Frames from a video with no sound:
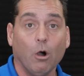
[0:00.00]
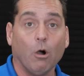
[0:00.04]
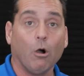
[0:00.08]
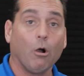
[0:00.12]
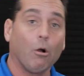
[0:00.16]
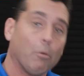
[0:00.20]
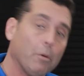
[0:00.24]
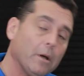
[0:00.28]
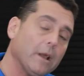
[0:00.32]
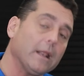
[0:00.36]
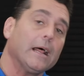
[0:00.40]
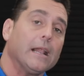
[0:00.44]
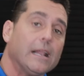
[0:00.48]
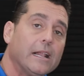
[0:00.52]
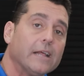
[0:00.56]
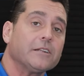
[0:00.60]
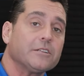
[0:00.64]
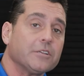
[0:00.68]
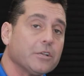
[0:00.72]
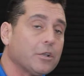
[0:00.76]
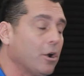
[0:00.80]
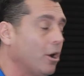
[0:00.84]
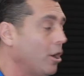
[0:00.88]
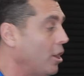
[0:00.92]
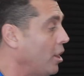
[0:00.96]
or what I like to
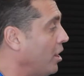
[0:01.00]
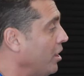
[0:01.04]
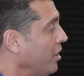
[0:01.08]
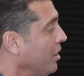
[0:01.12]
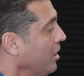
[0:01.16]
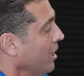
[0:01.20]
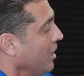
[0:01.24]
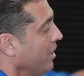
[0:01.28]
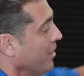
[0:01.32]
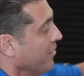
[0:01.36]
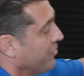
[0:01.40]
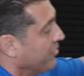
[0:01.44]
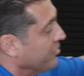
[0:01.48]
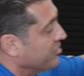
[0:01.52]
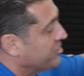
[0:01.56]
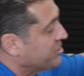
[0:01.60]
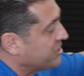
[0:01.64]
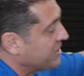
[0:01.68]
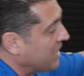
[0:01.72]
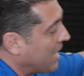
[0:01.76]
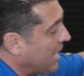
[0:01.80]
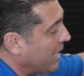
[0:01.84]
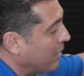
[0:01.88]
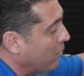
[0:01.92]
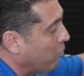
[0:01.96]
call the
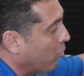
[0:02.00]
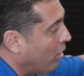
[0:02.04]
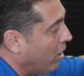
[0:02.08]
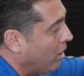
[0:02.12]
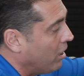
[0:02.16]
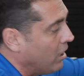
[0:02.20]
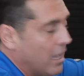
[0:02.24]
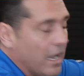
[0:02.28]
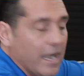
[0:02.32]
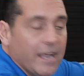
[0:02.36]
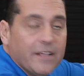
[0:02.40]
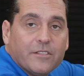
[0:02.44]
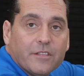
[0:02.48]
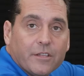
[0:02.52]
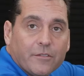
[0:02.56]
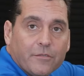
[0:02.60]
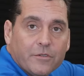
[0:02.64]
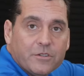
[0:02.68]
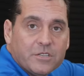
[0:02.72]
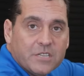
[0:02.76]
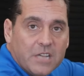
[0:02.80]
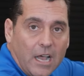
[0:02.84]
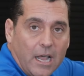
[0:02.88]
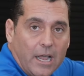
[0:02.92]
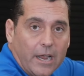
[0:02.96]
sidewall height of the
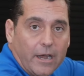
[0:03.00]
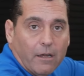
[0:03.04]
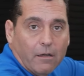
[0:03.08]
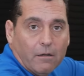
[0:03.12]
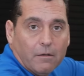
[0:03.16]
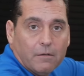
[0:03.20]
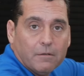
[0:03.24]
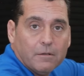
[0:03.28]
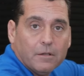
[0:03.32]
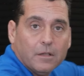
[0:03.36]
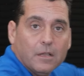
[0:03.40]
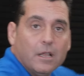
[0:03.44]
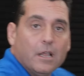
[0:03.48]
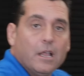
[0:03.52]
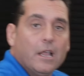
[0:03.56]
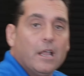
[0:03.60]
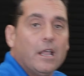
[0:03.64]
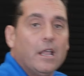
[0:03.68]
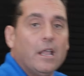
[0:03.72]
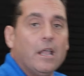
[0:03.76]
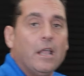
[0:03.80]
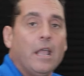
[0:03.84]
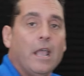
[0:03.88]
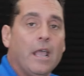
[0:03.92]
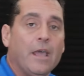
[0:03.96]
tire.
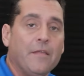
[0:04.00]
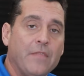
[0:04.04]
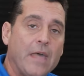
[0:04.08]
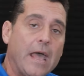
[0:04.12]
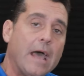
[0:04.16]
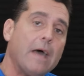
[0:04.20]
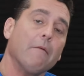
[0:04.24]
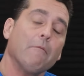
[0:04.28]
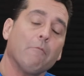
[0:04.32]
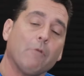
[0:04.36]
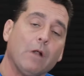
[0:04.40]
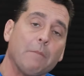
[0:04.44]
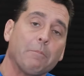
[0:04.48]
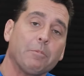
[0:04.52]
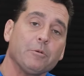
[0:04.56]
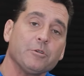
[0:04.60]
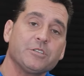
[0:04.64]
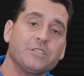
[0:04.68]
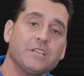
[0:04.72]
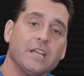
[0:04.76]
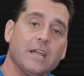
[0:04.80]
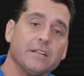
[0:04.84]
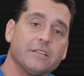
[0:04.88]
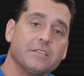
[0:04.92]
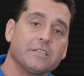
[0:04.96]
And that
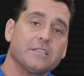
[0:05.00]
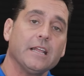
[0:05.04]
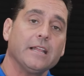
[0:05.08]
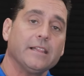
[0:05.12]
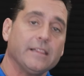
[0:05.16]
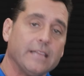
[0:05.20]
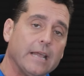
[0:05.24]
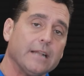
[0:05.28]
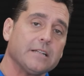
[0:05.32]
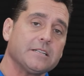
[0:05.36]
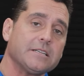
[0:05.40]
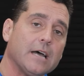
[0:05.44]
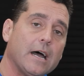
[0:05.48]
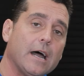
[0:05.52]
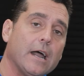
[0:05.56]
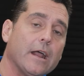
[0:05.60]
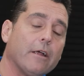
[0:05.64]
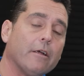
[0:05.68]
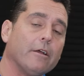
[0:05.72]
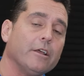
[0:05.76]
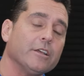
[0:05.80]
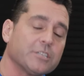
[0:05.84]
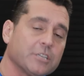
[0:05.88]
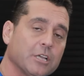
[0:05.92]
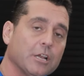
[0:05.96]
represents that tire
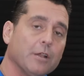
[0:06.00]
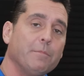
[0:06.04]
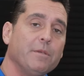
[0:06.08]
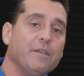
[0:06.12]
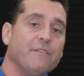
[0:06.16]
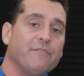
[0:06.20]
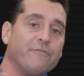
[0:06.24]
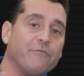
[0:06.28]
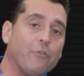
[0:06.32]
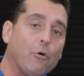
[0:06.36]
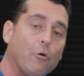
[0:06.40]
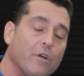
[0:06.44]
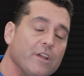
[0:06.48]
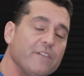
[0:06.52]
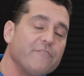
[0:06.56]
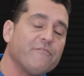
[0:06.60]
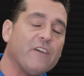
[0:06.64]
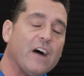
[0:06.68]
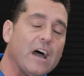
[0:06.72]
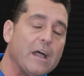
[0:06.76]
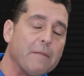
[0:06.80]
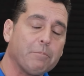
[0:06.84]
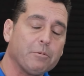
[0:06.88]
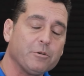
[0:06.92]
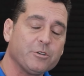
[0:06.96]
is going to be
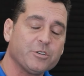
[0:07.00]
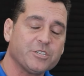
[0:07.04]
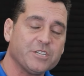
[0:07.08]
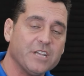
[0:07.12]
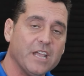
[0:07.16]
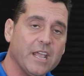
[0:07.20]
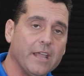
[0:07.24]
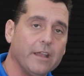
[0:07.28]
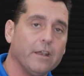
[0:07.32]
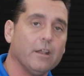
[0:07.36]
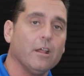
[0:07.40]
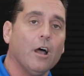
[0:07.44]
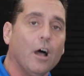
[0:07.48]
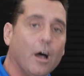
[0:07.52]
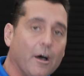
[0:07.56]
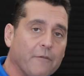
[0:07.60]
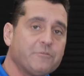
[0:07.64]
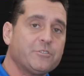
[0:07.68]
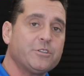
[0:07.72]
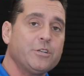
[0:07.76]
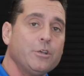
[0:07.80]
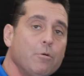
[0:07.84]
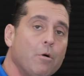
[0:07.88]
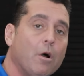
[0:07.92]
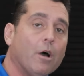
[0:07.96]
45% of
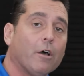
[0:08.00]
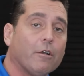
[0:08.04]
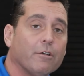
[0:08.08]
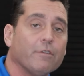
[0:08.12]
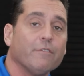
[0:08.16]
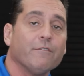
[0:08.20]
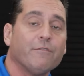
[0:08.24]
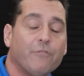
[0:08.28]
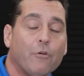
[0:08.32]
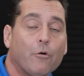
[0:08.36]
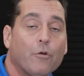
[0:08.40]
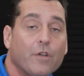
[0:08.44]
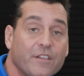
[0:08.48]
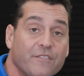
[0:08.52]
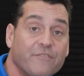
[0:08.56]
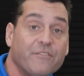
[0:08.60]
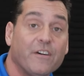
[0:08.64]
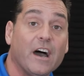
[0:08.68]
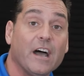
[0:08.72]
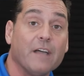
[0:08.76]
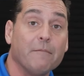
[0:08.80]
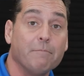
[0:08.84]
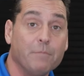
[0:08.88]
245